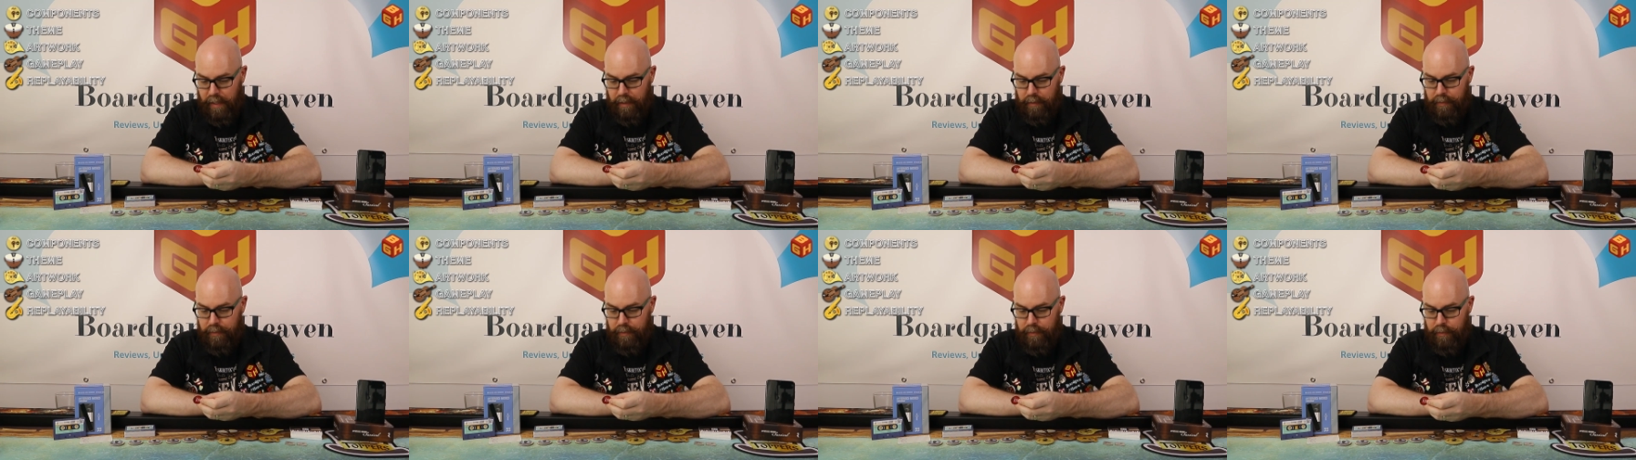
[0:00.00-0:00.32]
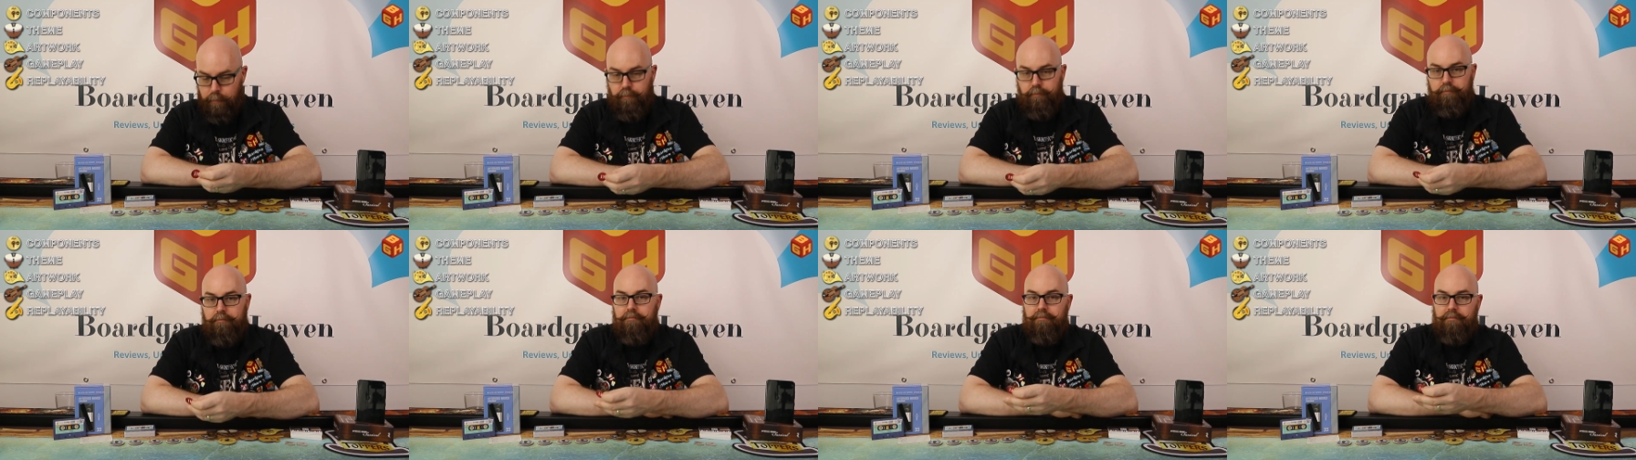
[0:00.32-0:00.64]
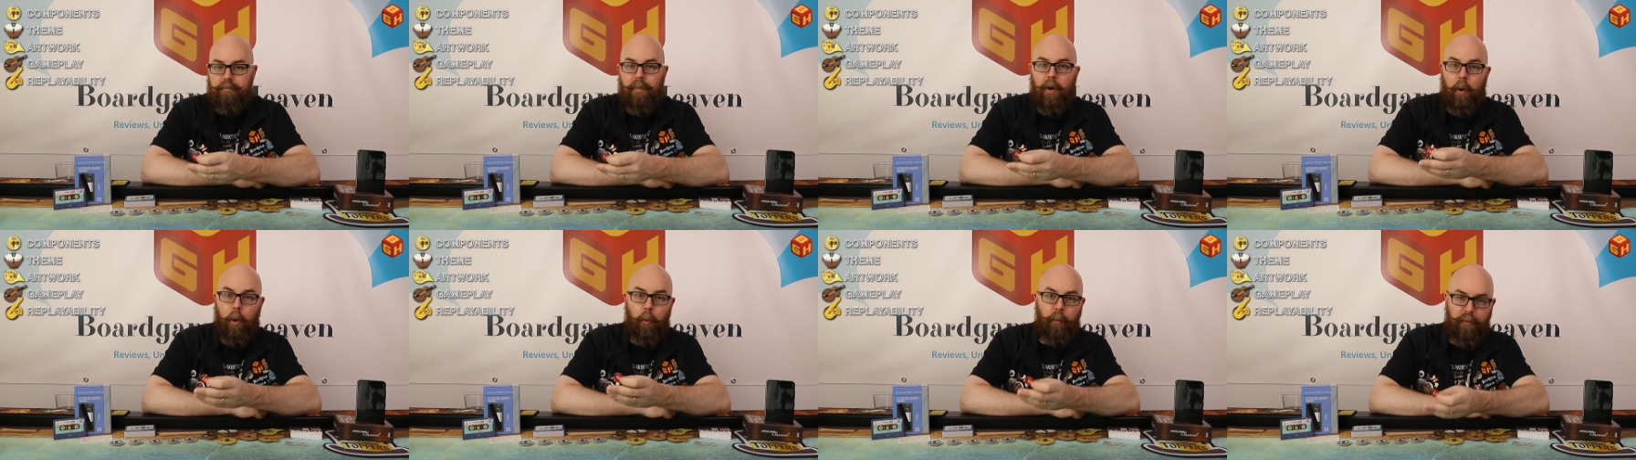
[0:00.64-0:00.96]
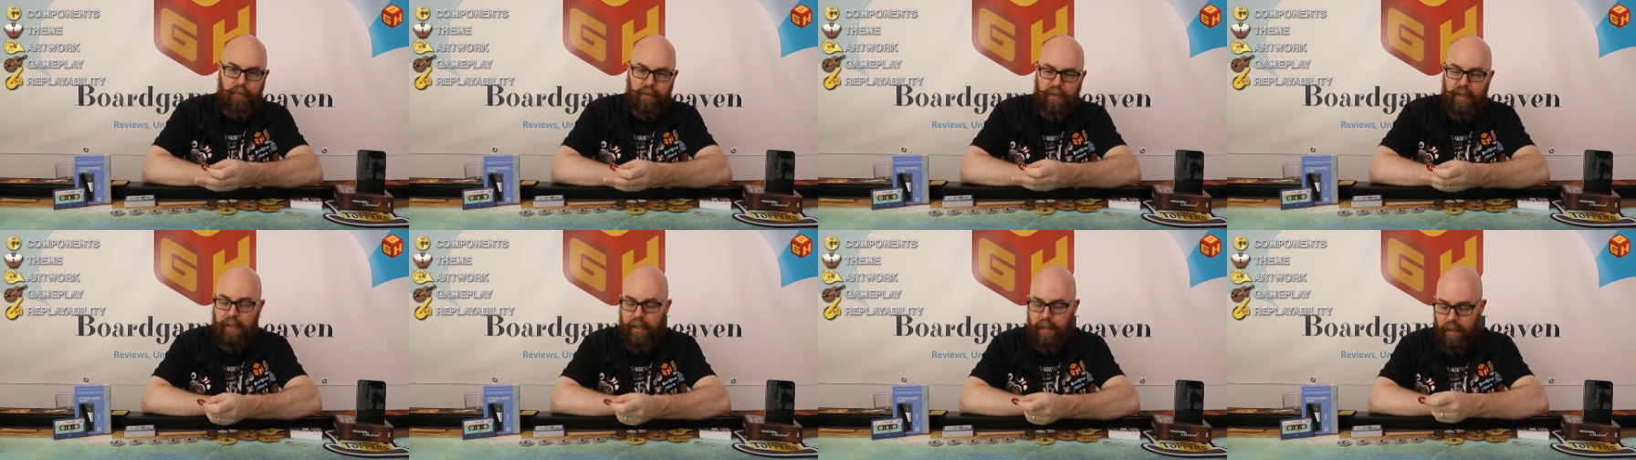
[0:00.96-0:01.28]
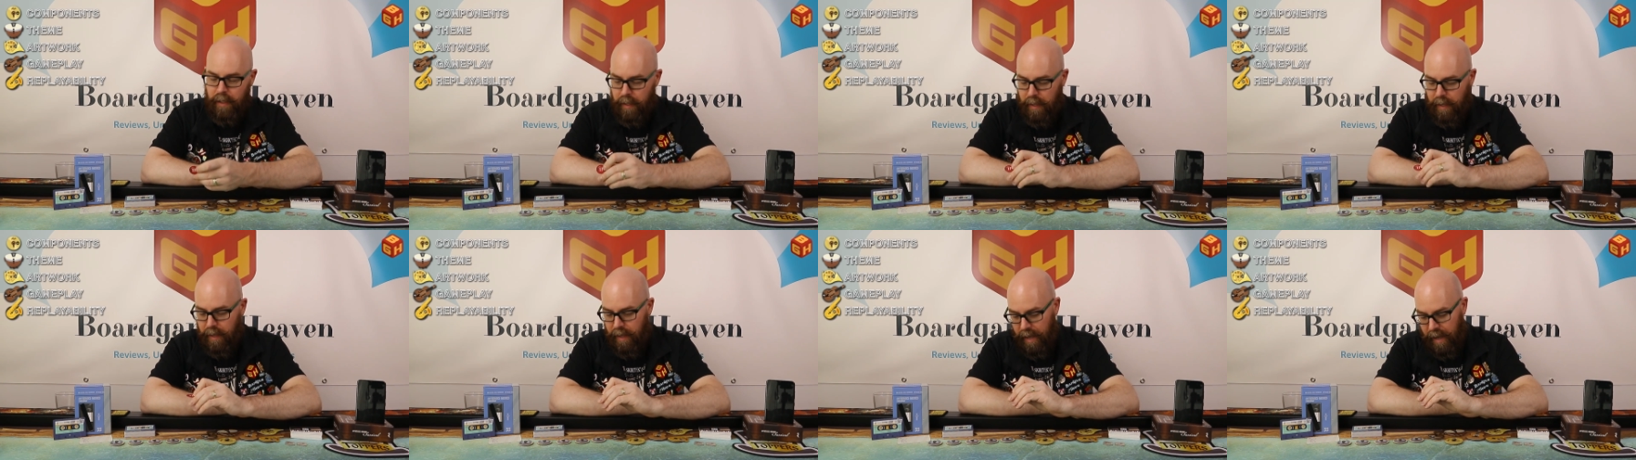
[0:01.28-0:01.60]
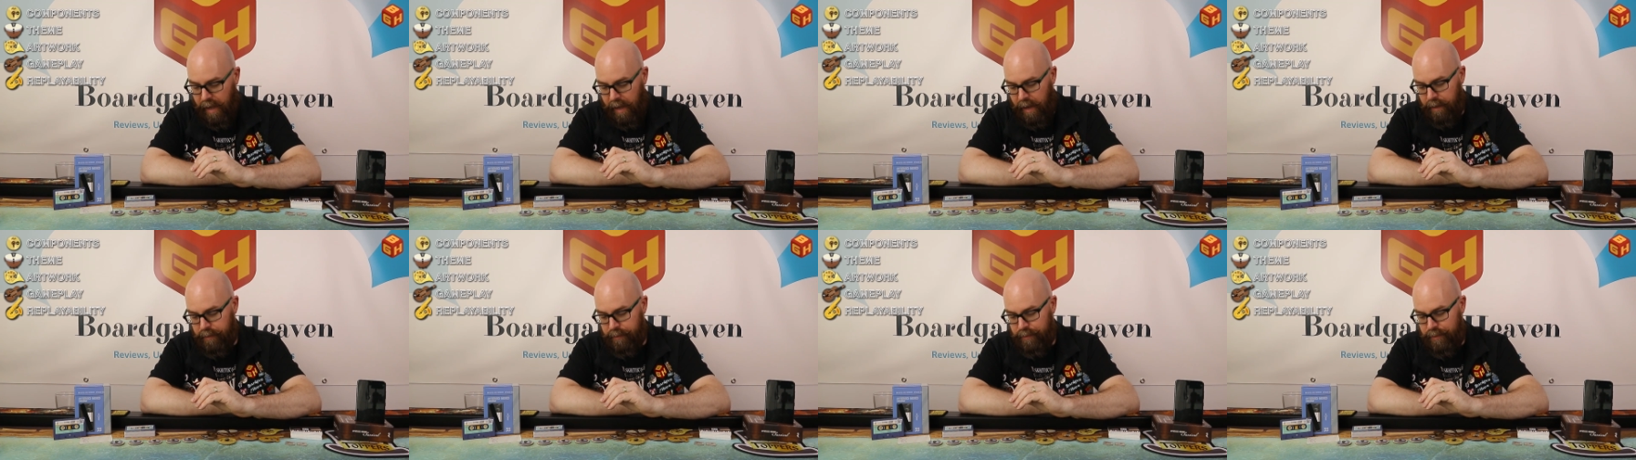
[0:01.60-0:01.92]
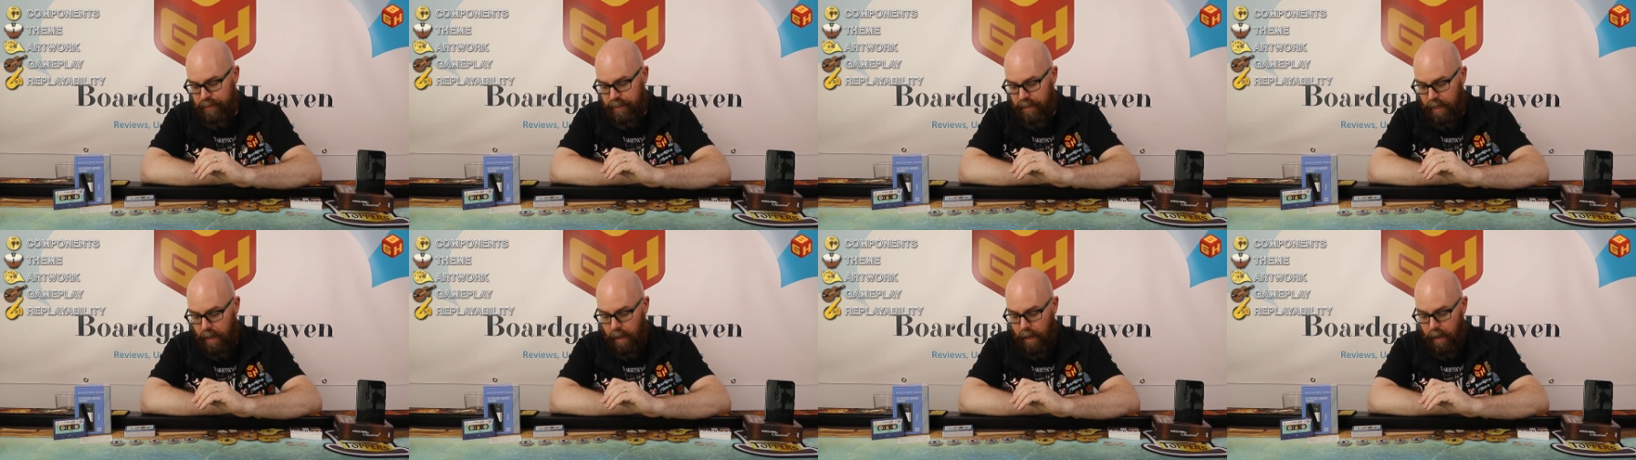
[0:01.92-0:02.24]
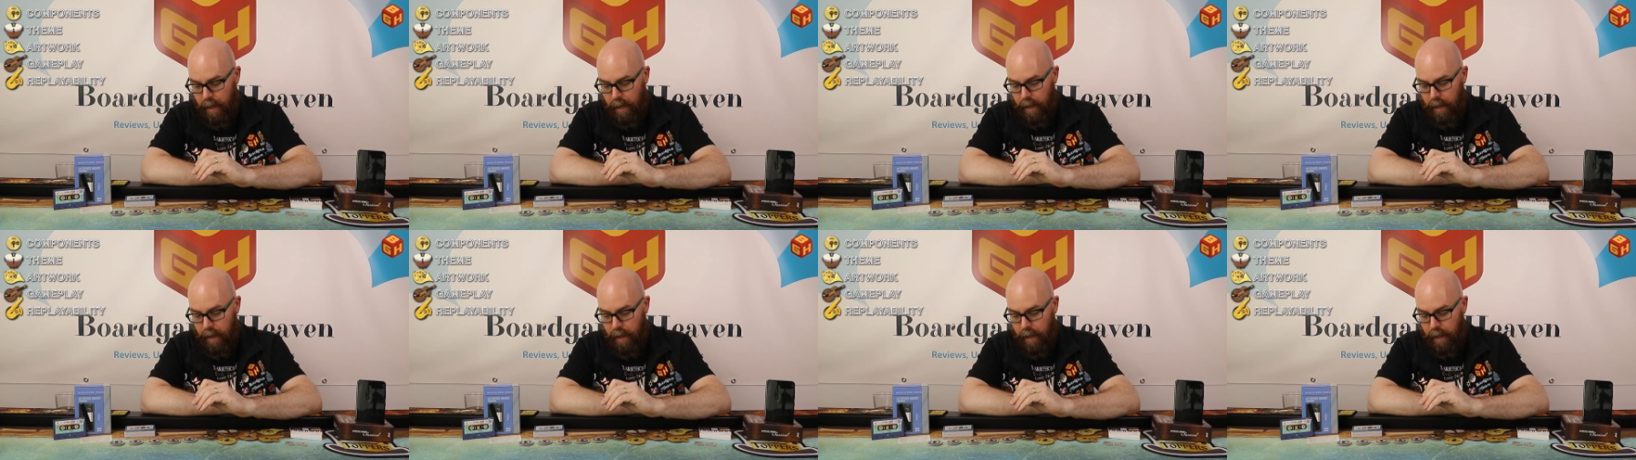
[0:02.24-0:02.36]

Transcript: else hopefully has.